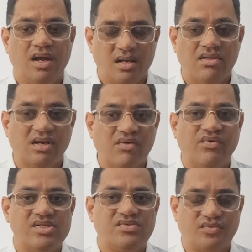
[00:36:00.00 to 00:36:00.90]
And
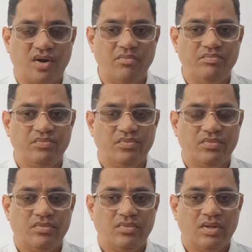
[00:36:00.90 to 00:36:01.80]
request from
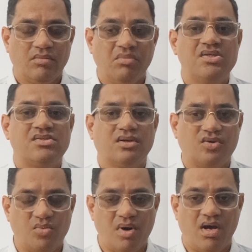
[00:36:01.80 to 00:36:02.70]
Mr.
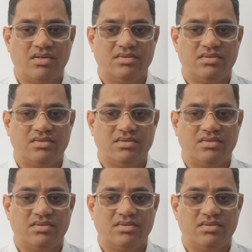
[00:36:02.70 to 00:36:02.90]
Kumar,